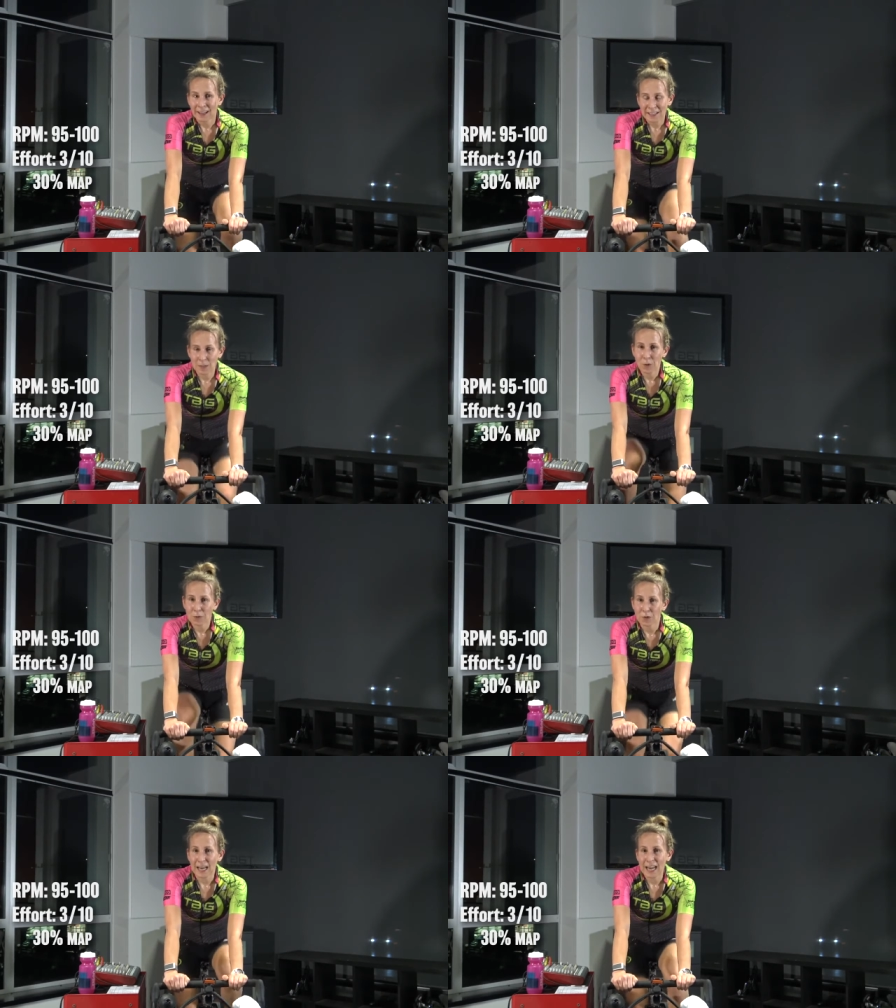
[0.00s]
somewhere
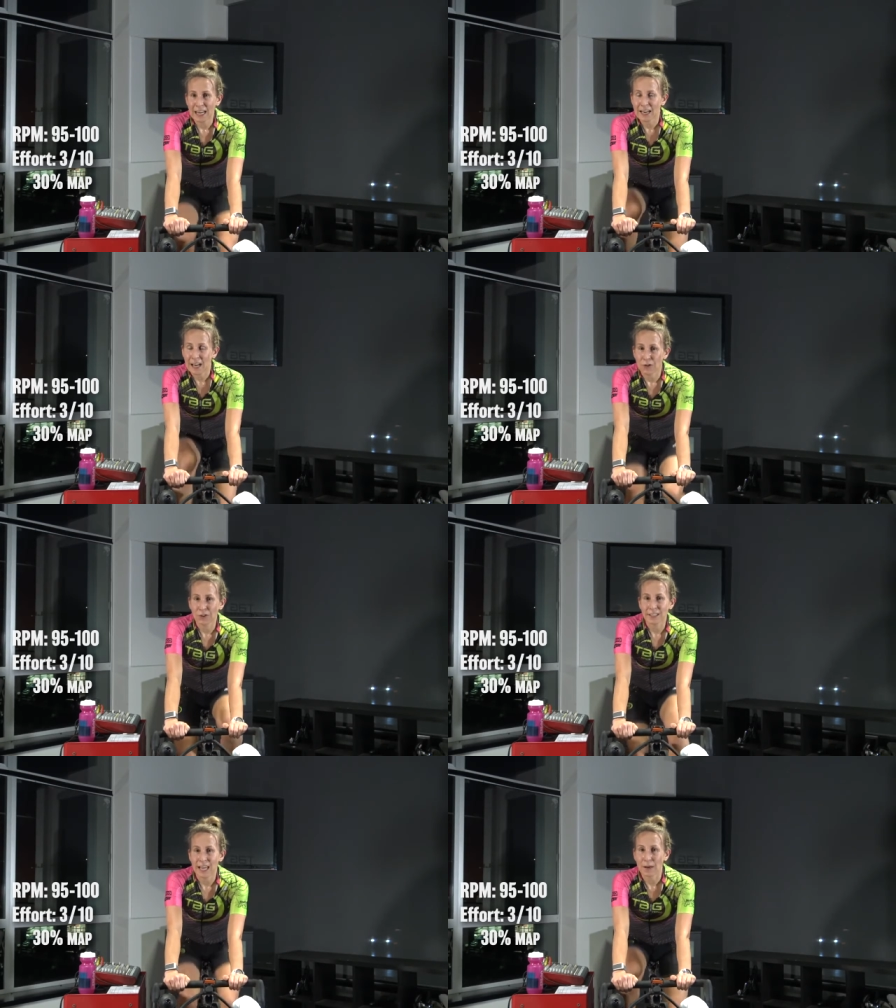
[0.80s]
between 80 and
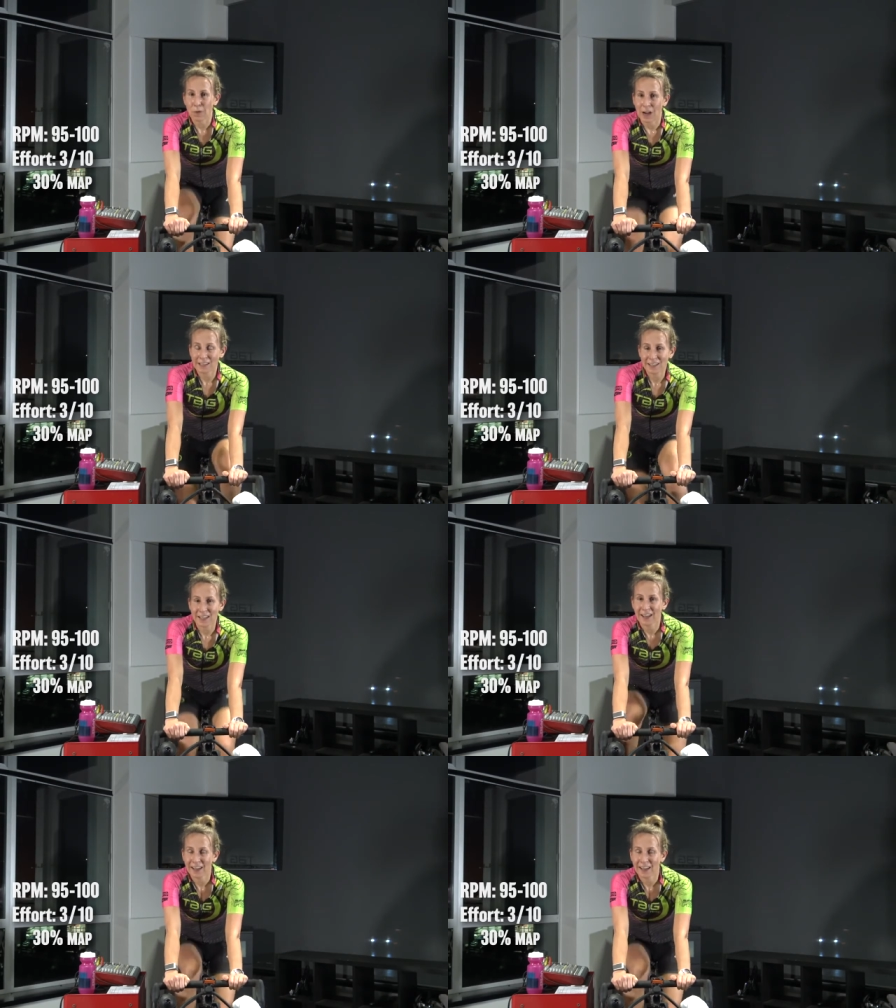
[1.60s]
110 watts.